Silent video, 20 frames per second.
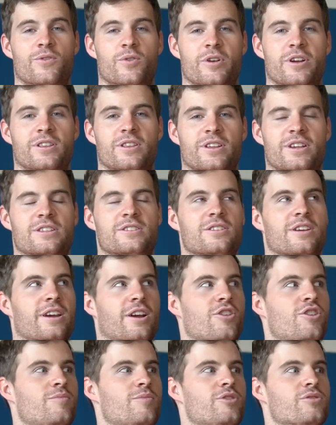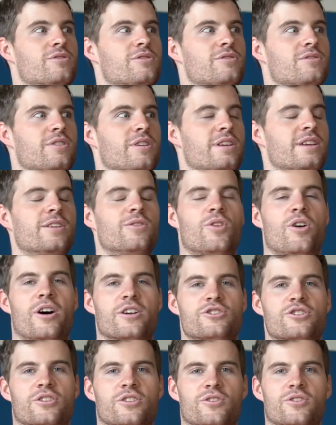It's almost
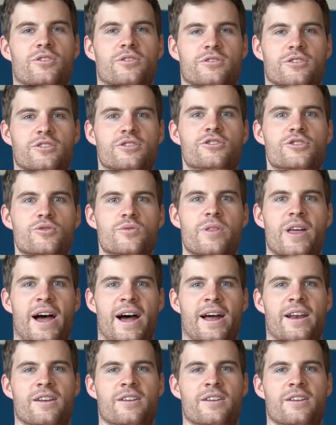illogical to do that,